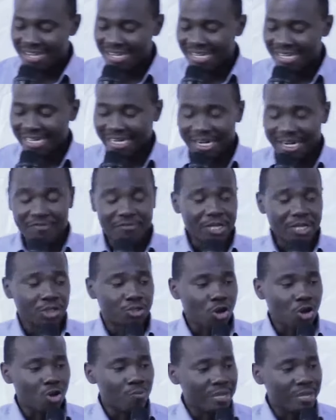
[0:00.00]
Reverend
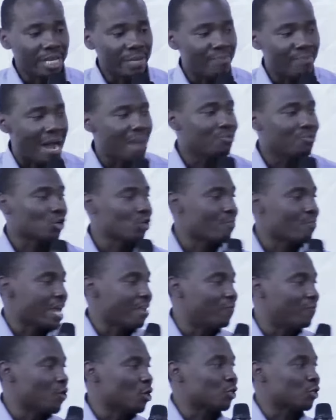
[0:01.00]
told me he bumped on
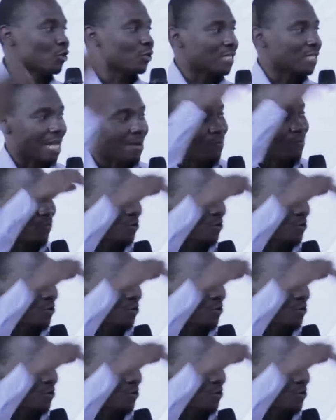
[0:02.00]
my photo, some.